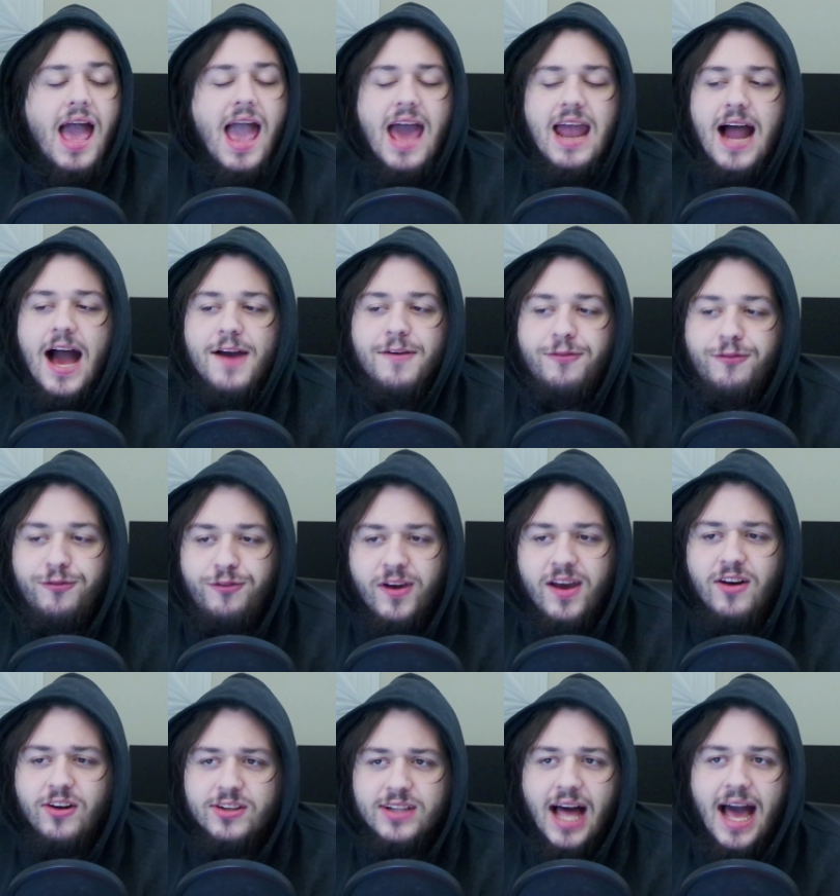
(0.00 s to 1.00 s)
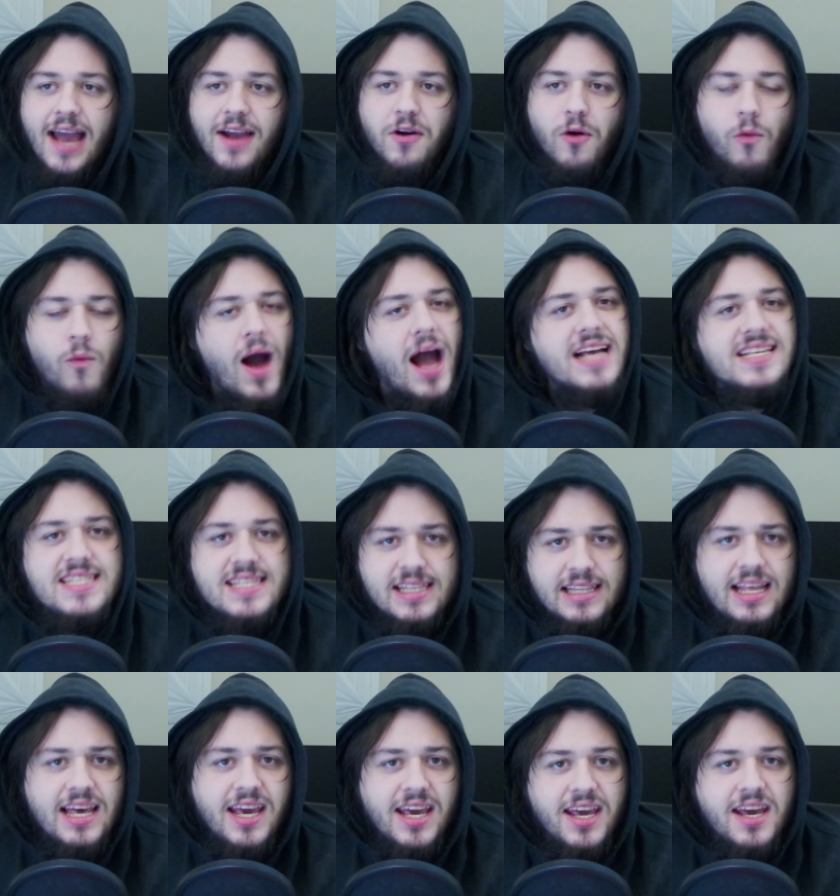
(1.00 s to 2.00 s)
And I feel like Wes
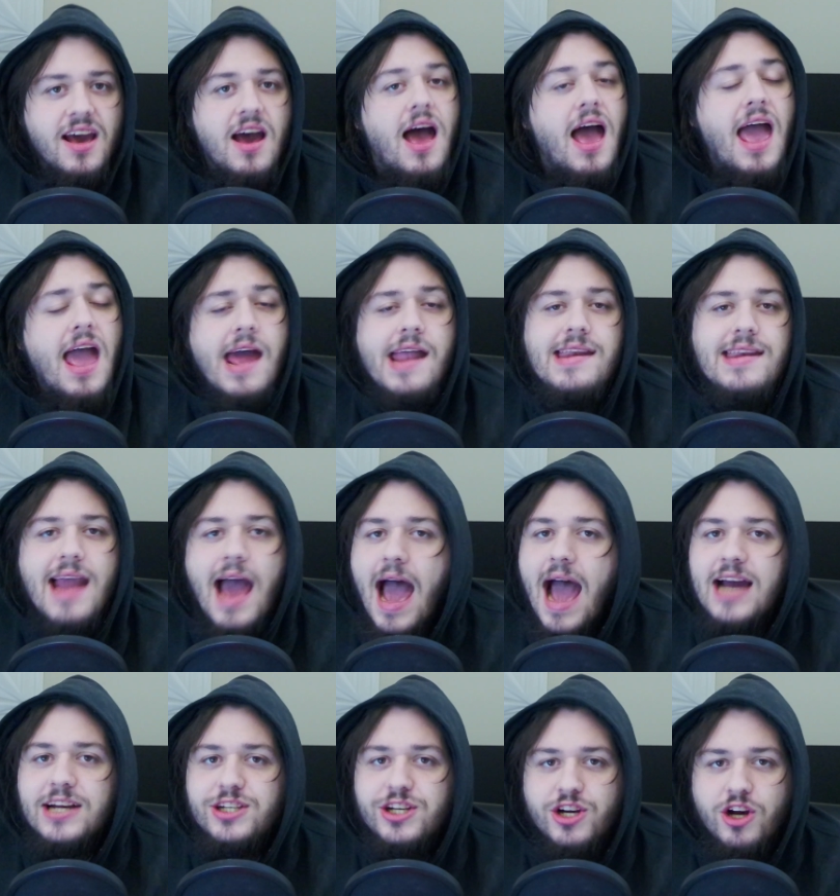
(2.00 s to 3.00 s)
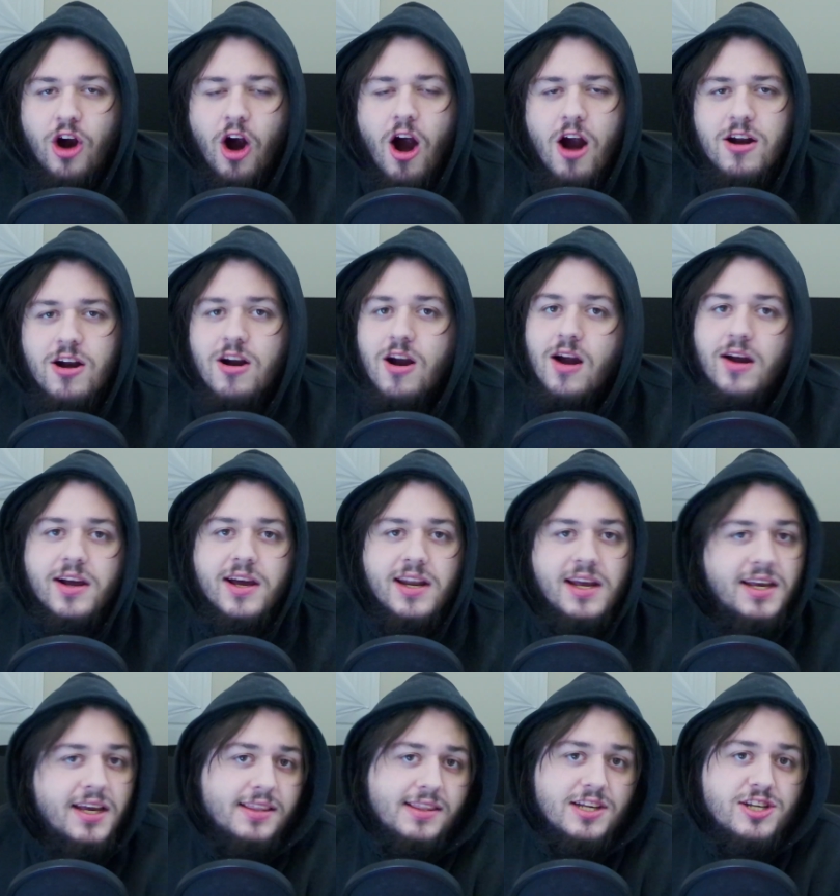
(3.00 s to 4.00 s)
Lee and Nash Carter are going
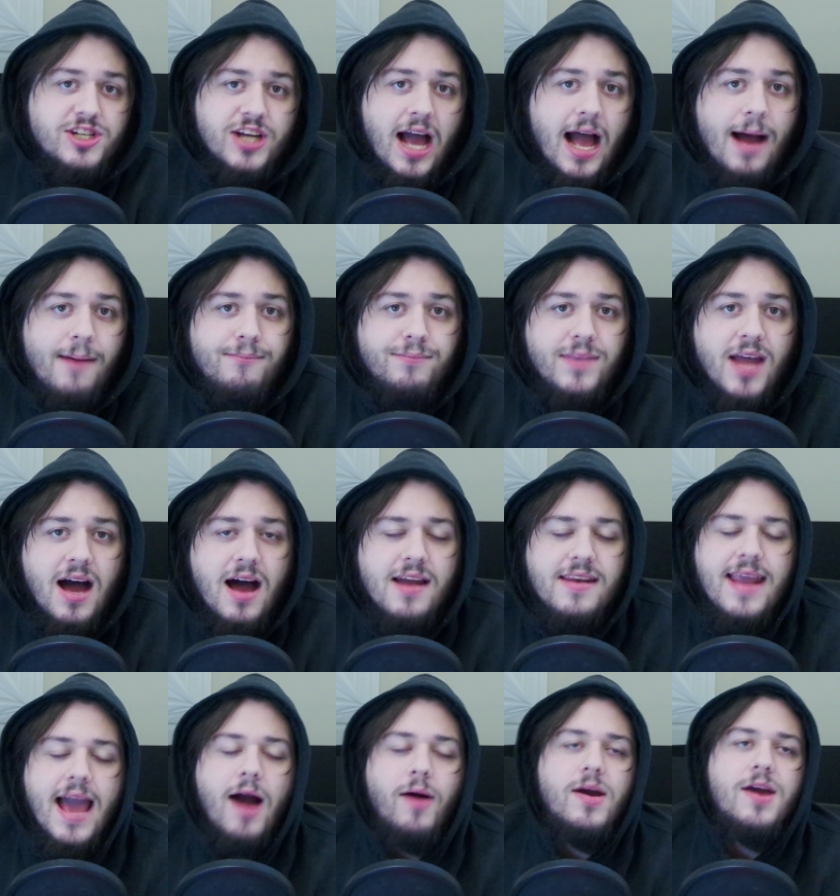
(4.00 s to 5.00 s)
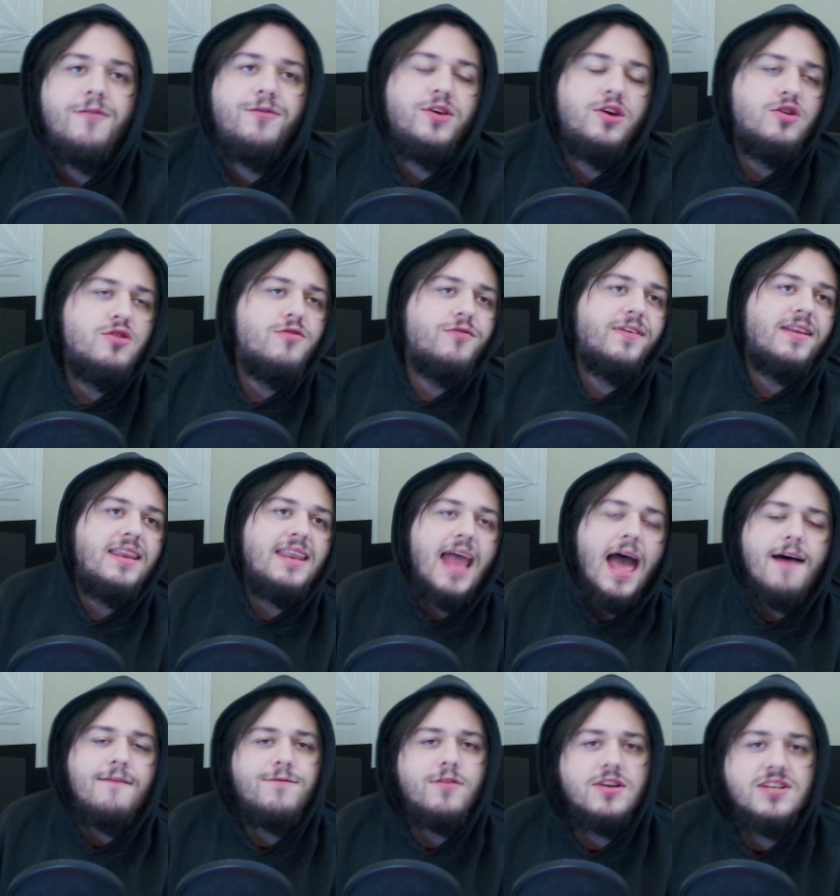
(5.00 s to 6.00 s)
to get the job done. Now, if you've
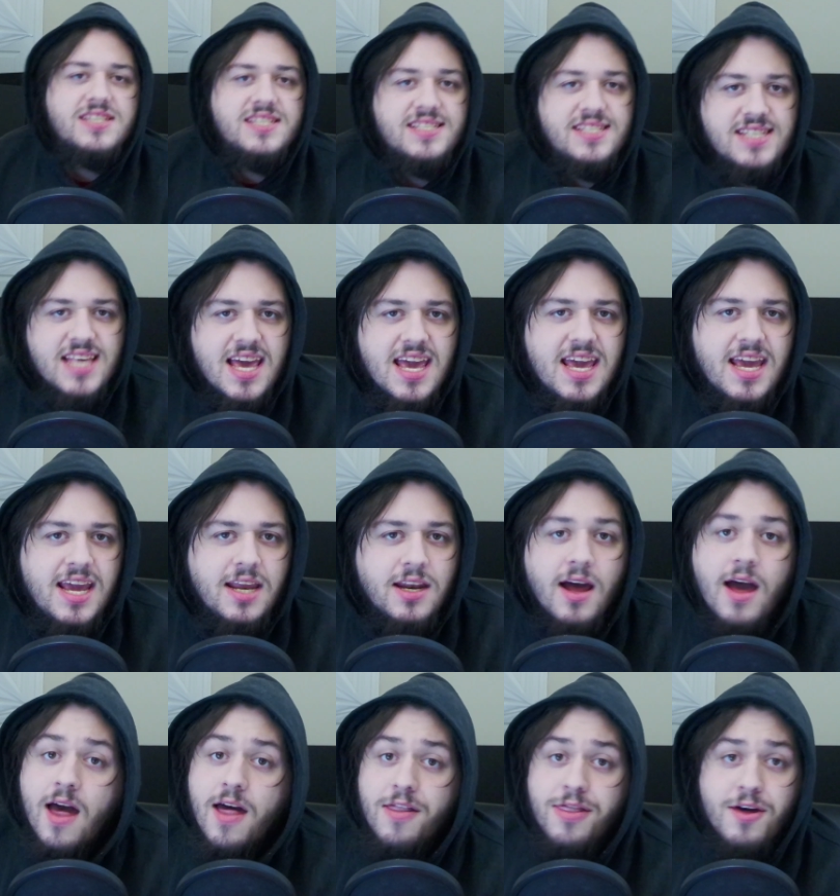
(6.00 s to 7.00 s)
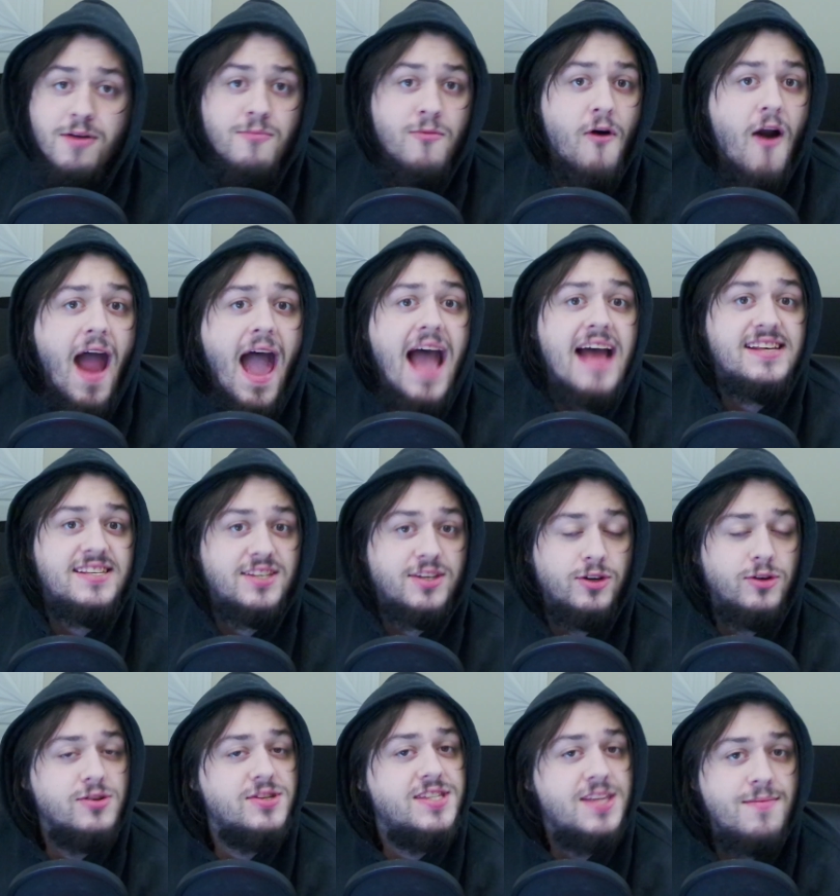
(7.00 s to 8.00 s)
never seen them
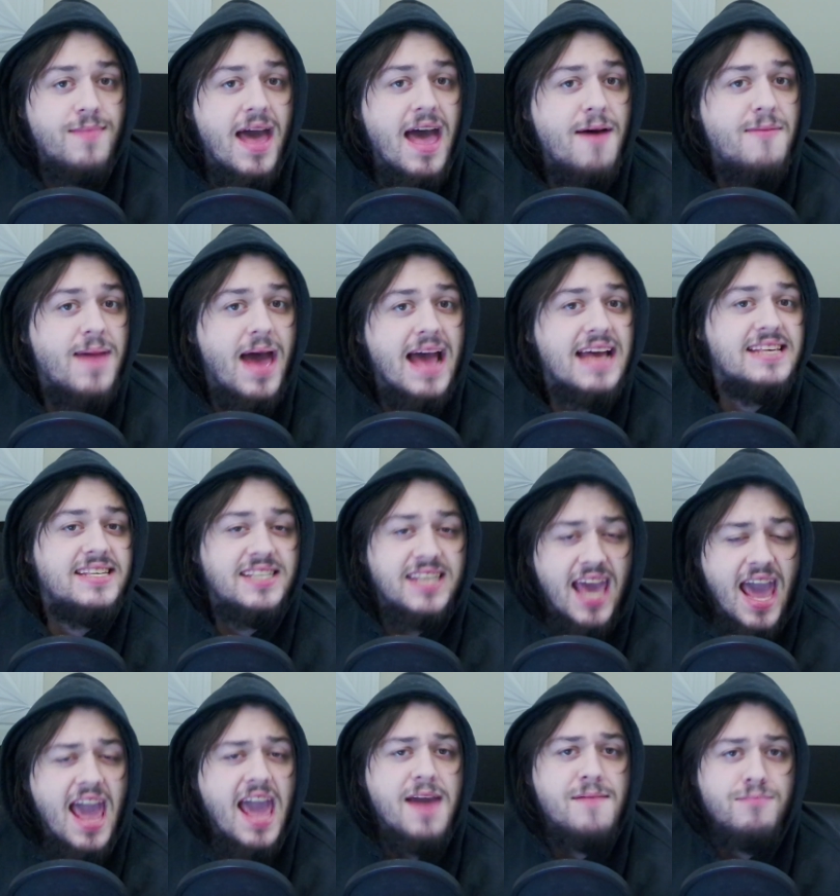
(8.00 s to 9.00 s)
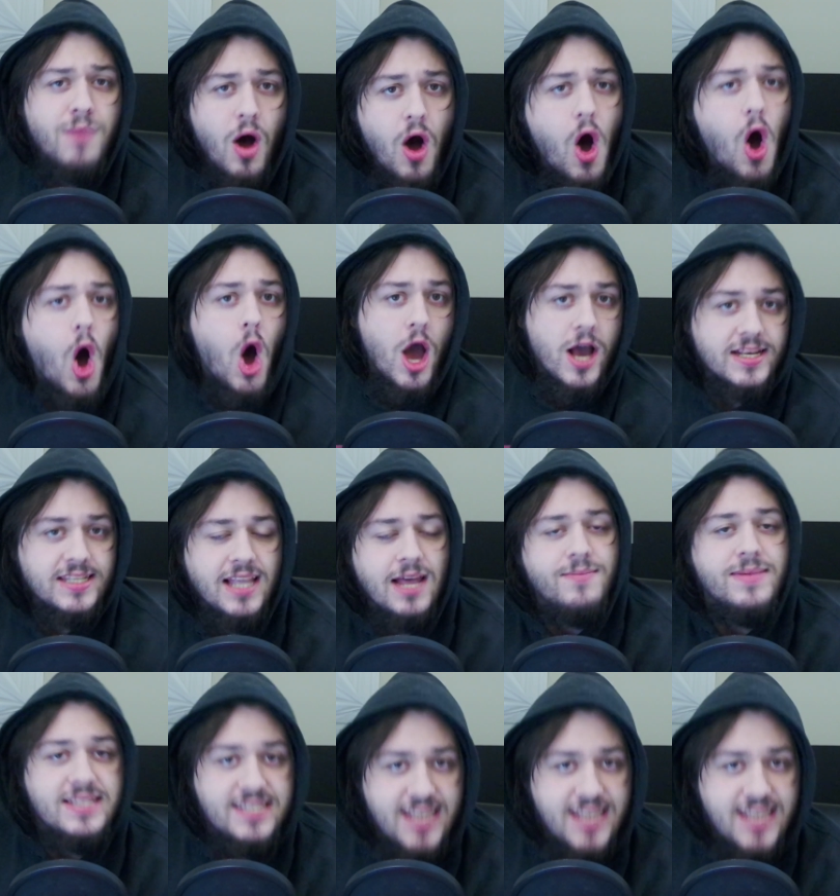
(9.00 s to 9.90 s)
Rascals, them MSK boys, let me